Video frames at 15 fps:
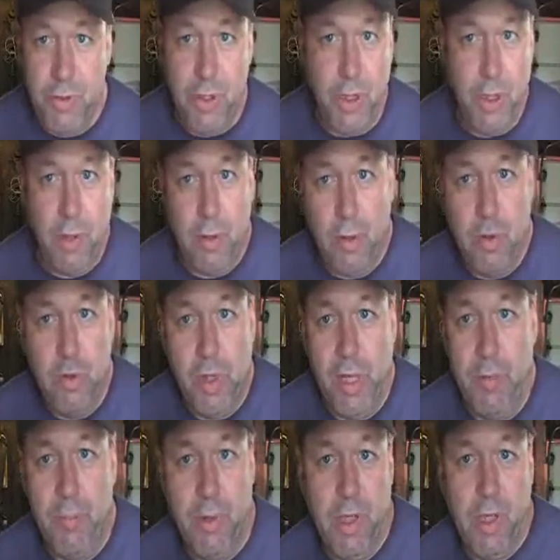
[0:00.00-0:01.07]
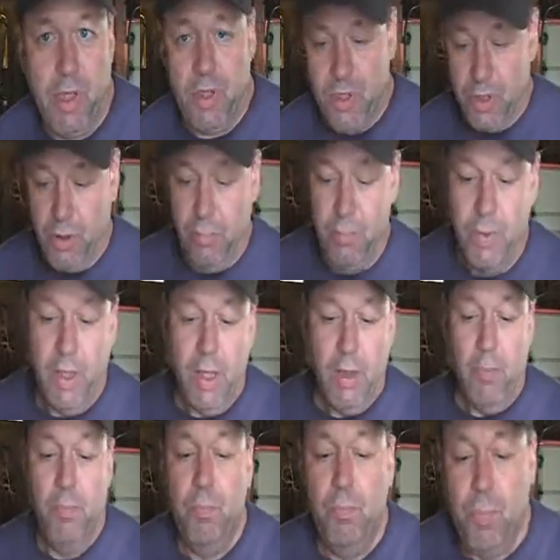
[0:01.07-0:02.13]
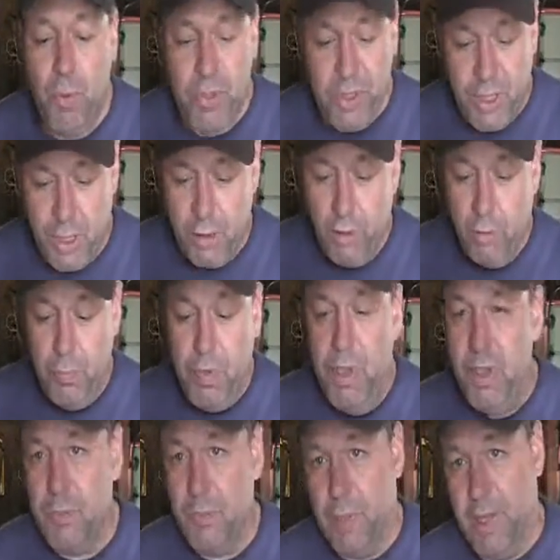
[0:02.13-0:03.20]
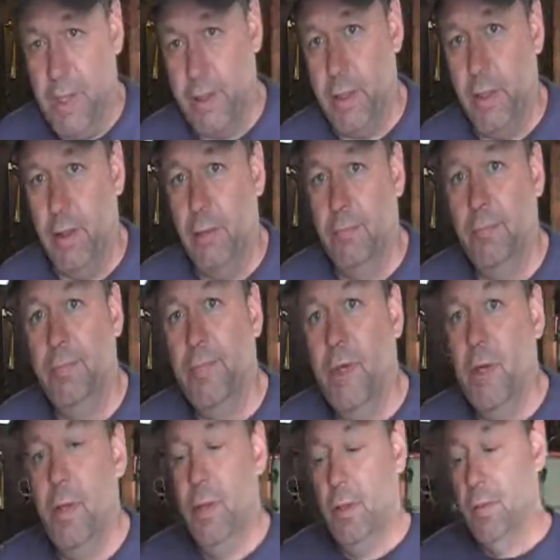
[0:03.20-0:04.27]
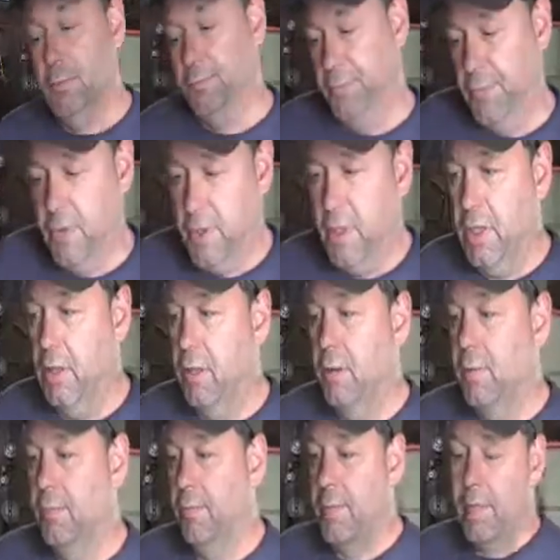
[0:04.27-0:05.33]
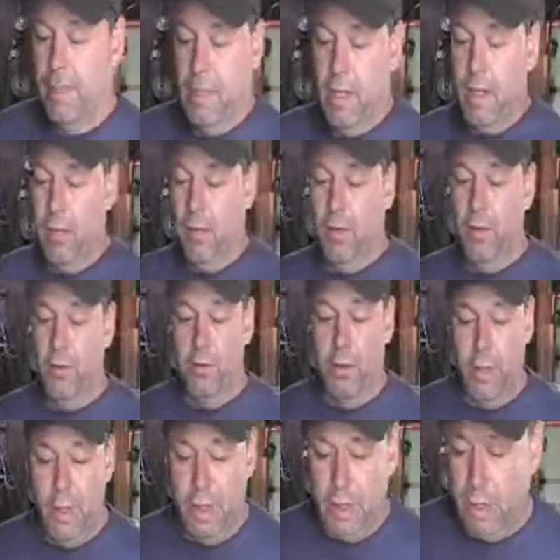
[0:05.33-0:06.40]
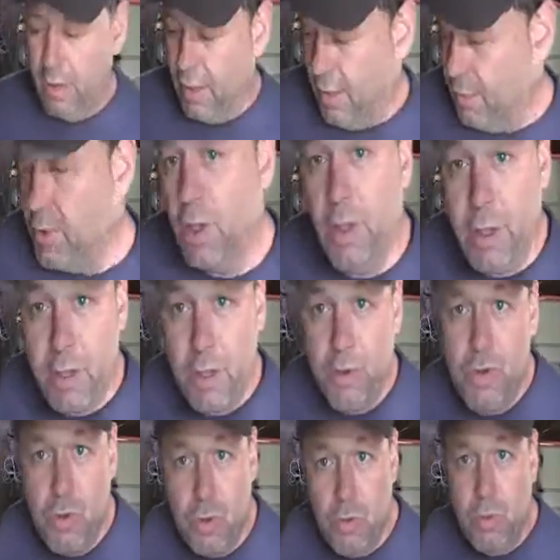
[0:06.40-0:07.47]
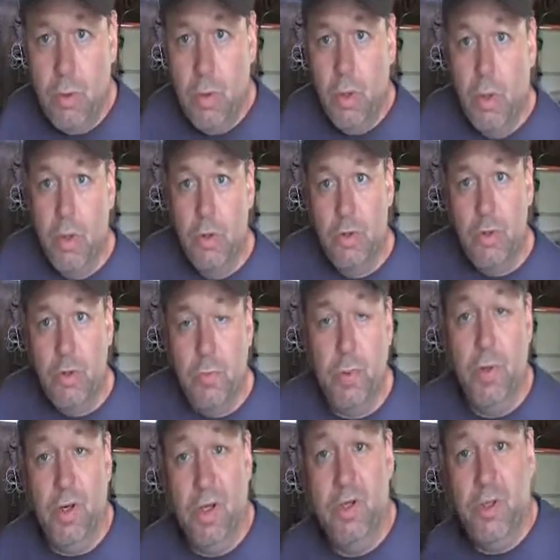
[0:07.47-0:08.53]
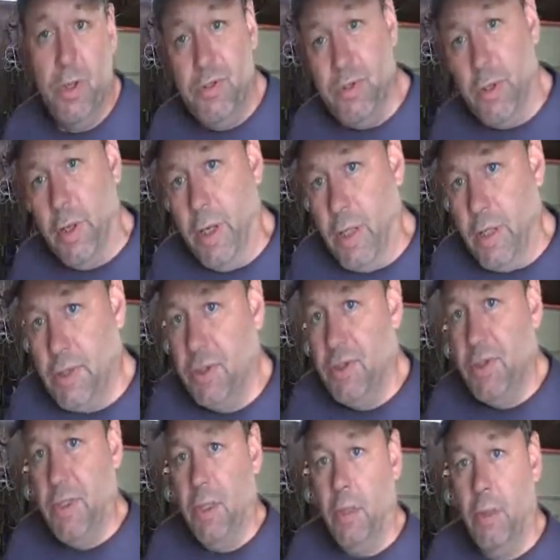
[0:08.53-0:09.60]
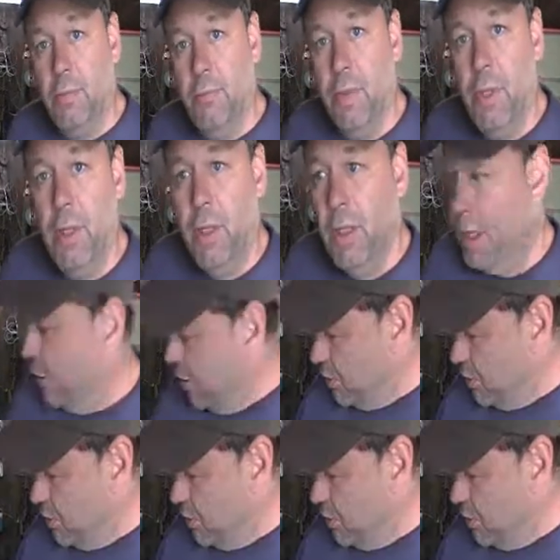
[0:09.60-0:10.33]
stick glue application and push that little piece back in. Okay. Now, other than that, I'm talking two pretty intense crashes now. And